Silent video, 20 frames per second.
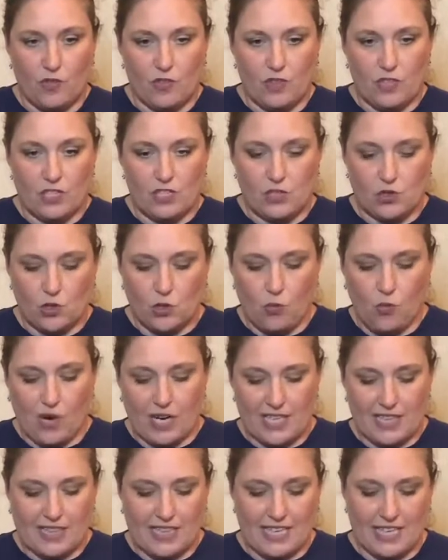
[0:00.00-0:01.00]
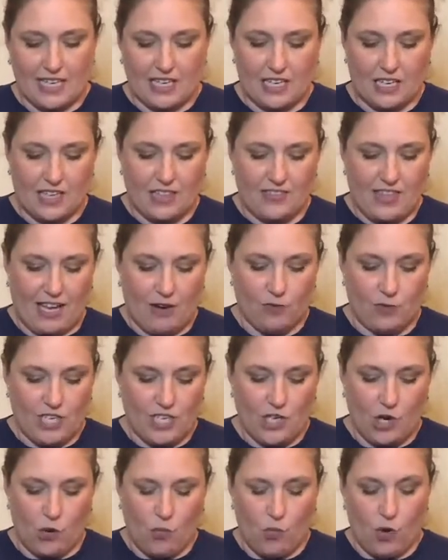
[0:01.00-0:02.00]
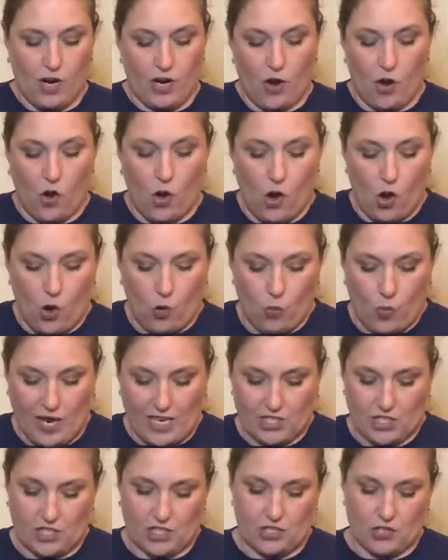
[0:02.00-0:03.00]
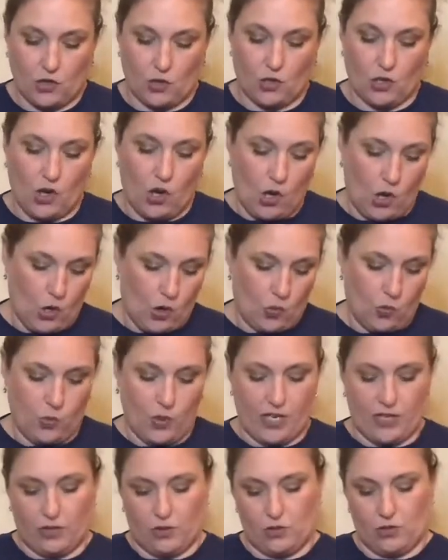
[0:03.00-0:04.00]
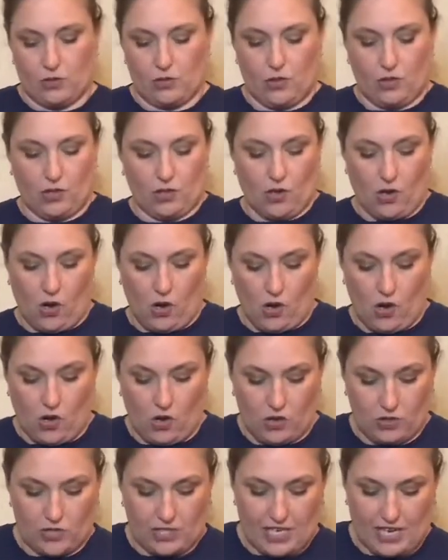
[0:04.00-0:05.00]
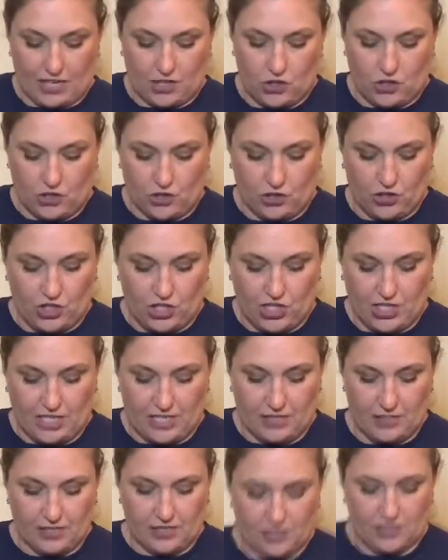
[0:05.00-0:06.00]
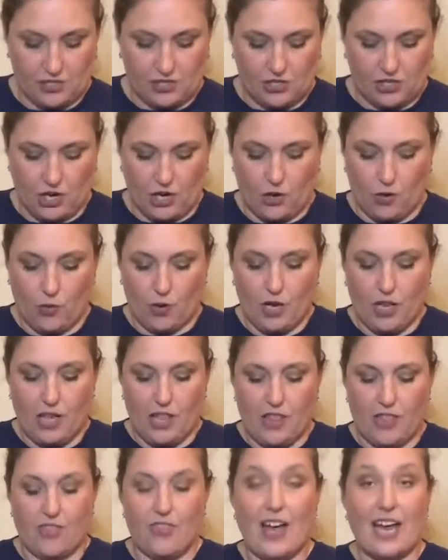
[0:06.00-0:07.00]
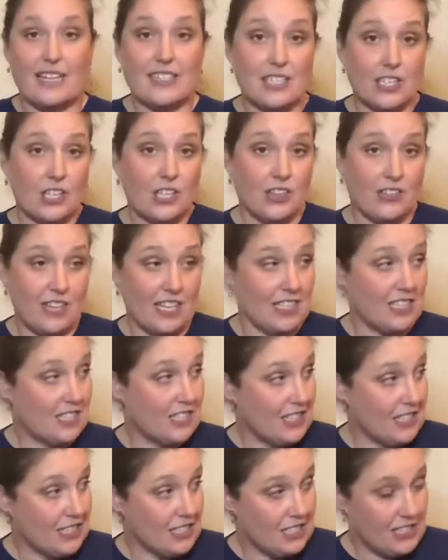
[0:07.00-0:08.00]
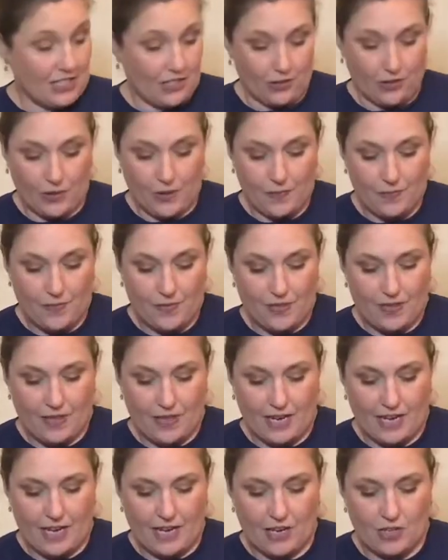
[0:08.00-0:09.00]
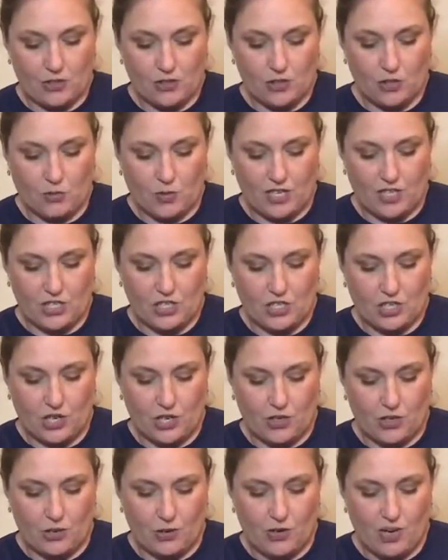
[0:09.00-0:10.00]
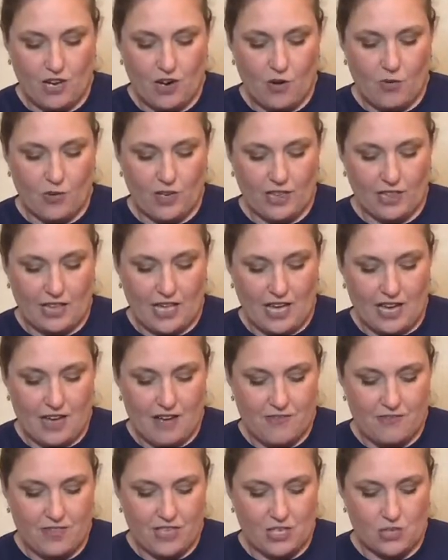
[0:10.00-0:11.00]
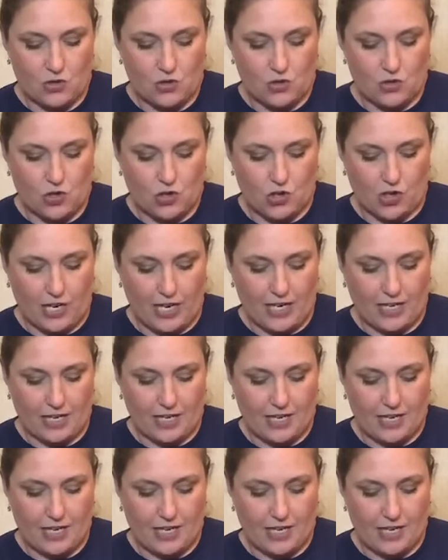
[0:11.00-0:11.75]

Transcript: So you want to think that we don't want all wedges or all wheels or all textured cheese. So that's a good thing to consider. And I also want to show you, we love this trick